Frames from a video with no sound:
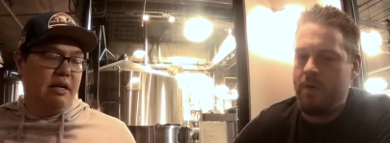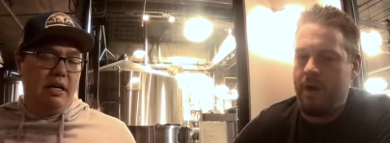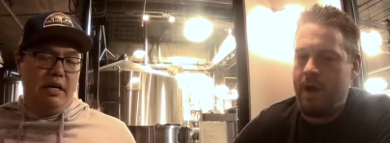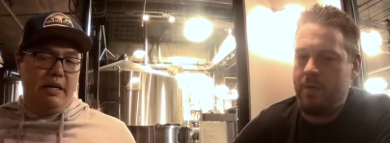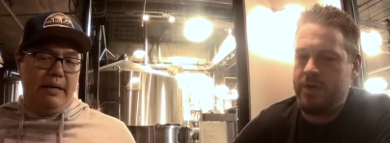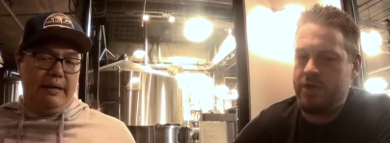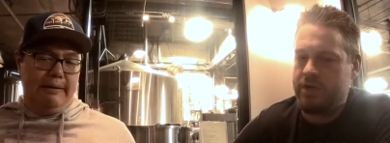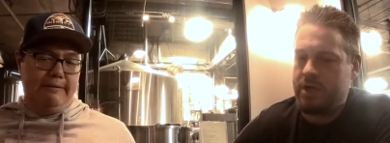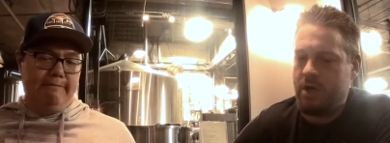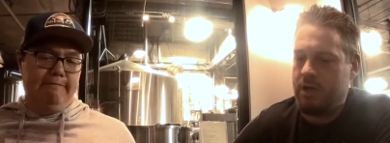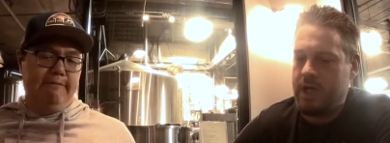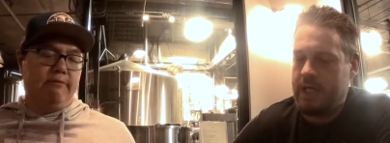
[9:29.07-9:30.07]
Speaker 1: would just
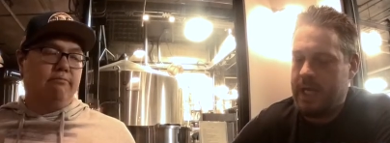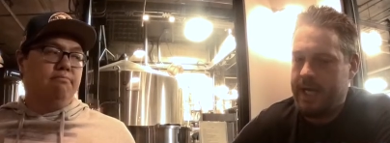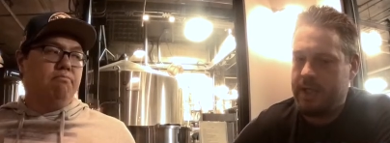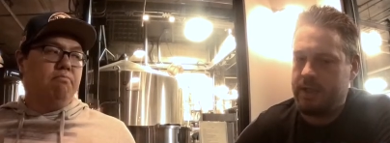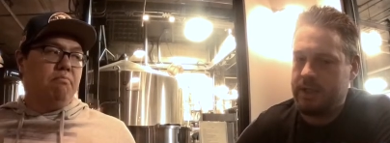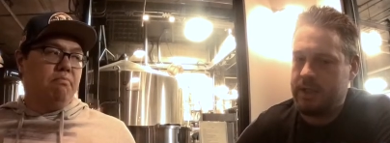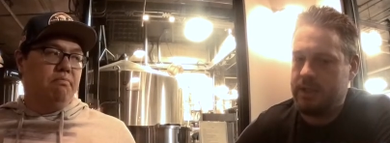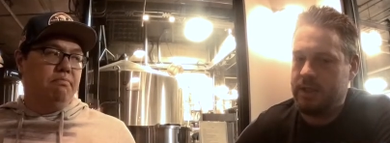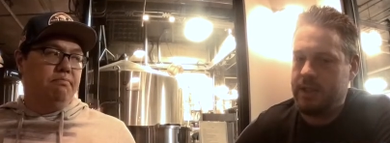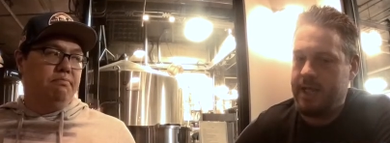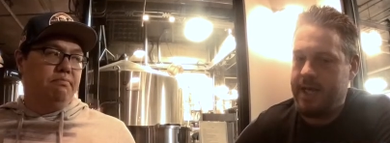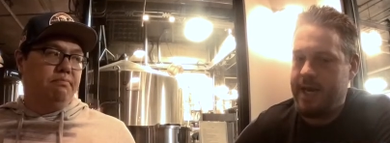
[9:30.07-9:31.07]
call it like
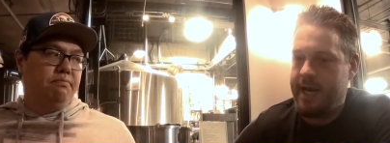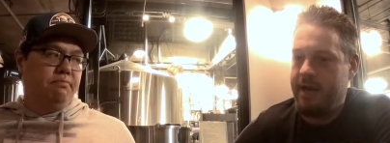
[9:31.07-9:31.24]
an ale.